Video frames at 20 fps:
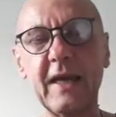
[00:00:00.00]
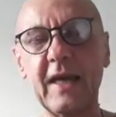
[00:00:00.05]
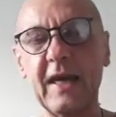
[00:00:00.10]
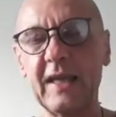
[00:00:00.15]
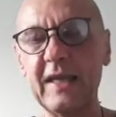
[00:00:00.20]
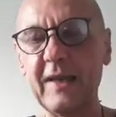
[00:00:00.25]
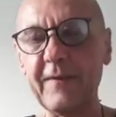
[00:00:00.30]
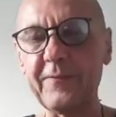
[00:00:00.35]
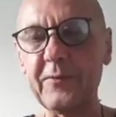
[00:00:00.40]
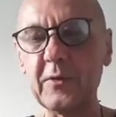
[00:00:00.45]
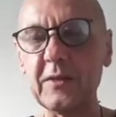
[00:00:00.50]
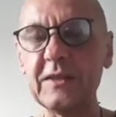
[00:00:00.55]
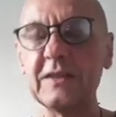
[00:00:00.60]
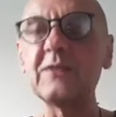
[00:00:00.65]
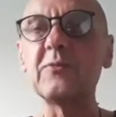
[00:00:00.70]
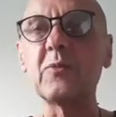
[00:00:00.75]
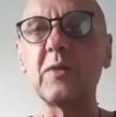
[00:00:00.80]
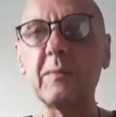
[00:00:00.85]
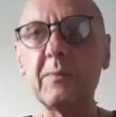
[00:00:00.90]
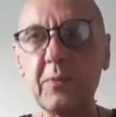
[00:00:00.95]
And after
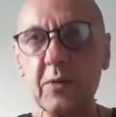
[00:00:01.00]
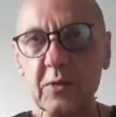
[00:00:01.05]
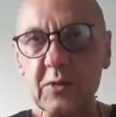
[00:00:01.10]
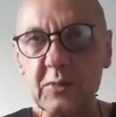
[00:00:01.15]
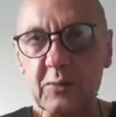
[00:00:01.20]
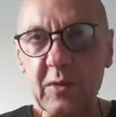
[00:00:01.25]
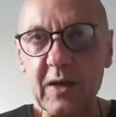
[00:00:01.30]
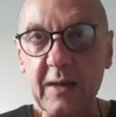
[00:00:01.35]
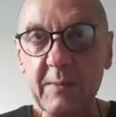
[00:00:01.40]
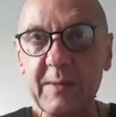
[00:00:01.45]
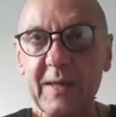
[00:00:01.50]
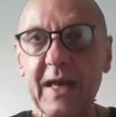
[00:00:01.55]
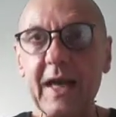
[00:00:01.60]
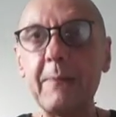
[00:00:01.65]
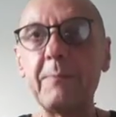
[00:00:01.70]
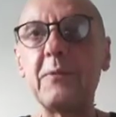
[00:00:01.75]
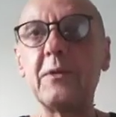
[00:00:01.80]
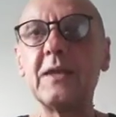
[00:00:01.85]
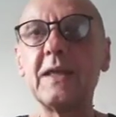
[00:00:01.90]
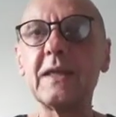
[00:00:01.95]
this rebirth will be
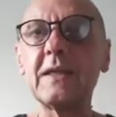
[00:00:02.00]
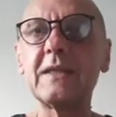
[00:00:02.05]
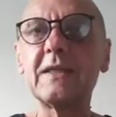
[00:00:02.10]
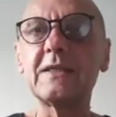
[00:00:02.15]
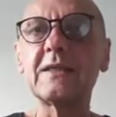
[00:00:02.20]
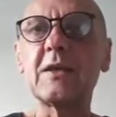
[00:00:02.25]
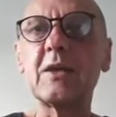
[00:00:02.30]
happening, there's